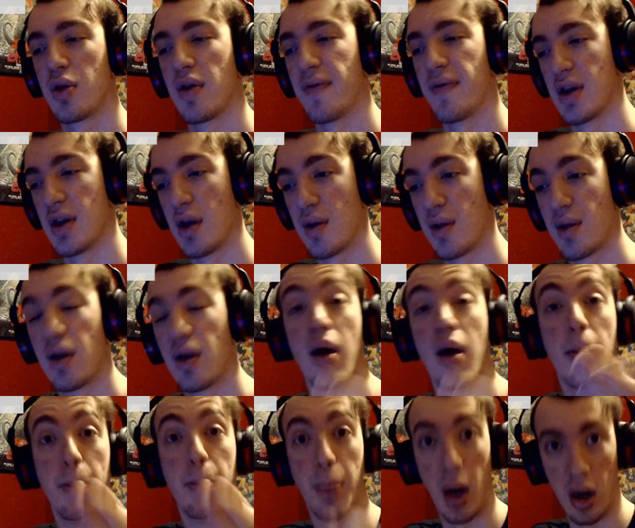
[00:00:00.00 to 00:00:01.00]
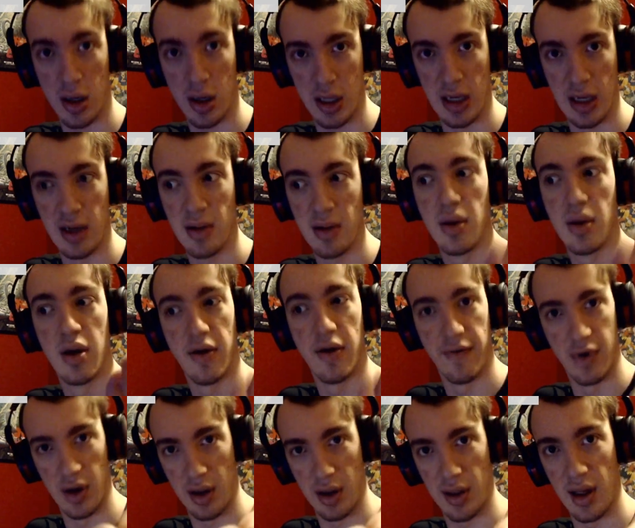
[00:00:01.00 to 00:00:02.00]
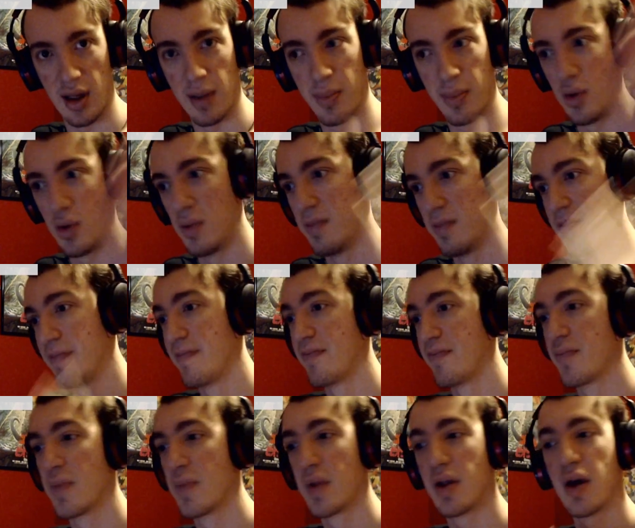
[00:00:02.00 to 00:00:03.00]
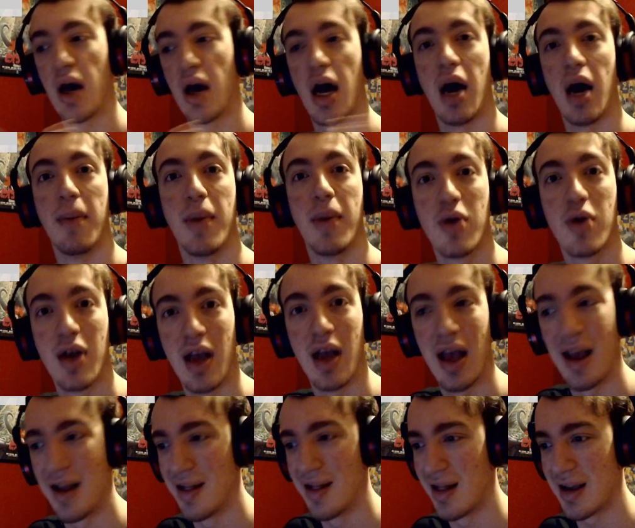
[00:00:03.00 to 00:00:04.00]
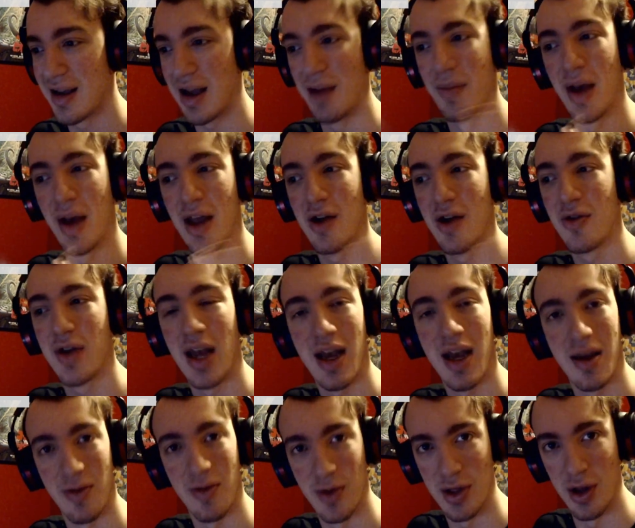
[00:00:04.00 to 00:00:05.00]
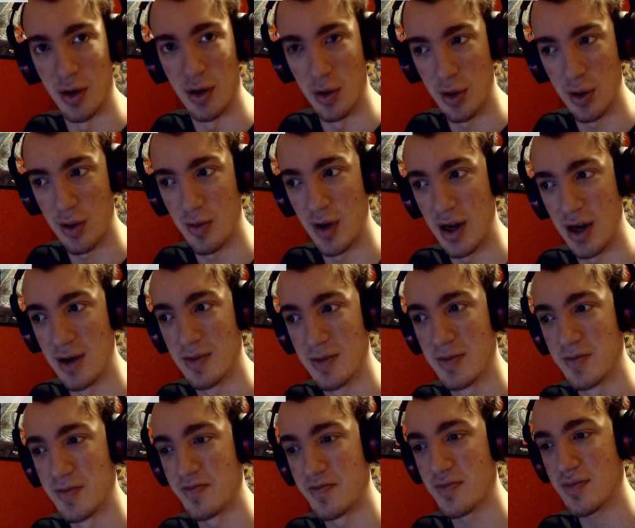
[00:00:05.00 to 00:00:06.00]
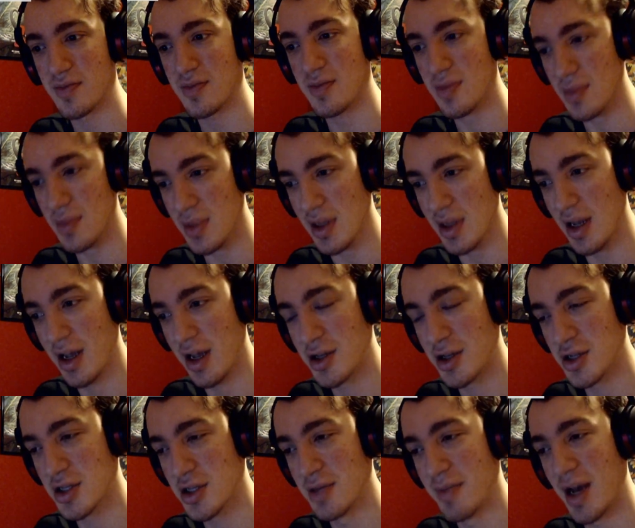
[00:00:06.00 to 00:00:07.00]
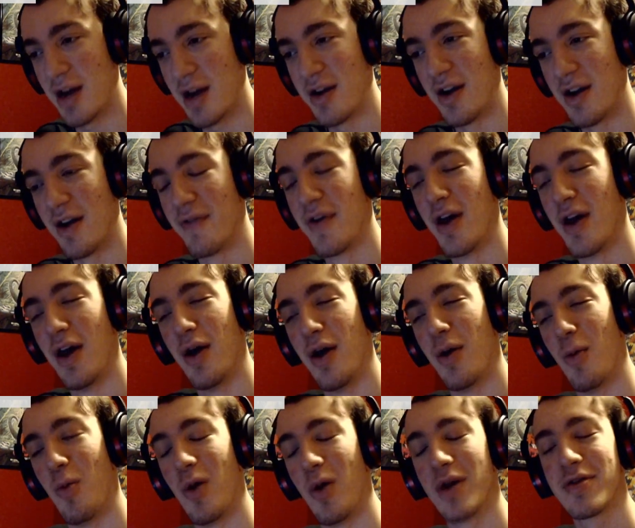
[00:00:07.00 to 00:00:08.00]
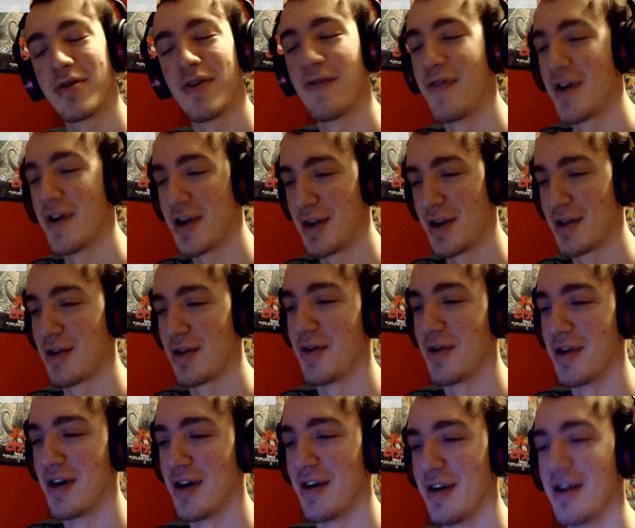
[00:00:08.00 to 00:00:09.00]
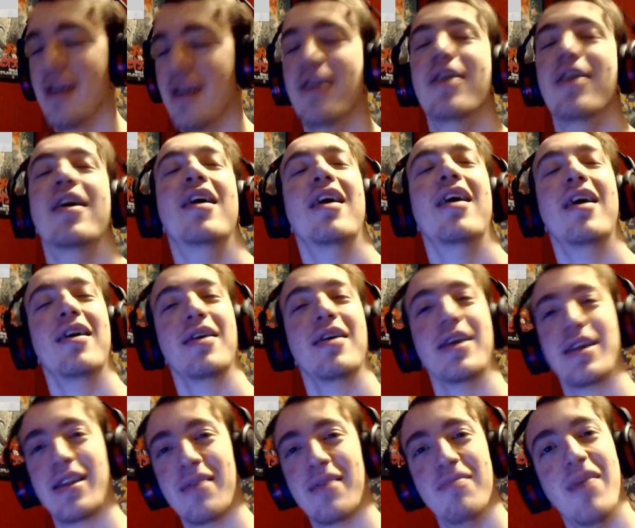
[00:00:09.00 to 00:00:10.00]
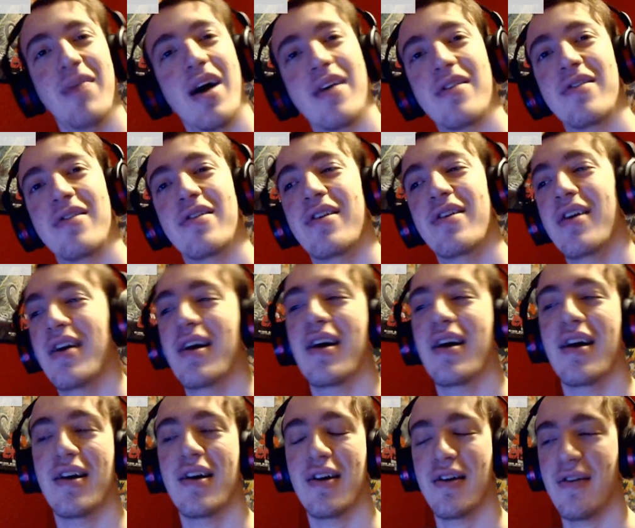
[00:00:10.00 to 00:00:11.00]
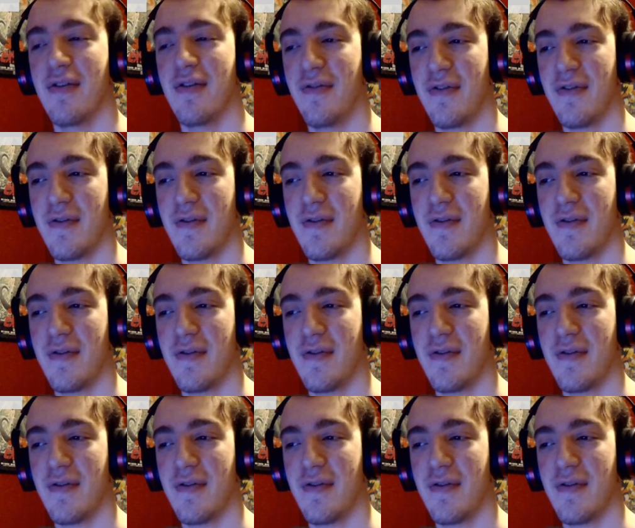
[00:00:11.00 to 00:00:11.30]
it does, Baki, for example, I'm okay. Like, I'm a-okay with those, right? It's just a matter of what the fuck is going on here. It's a matter of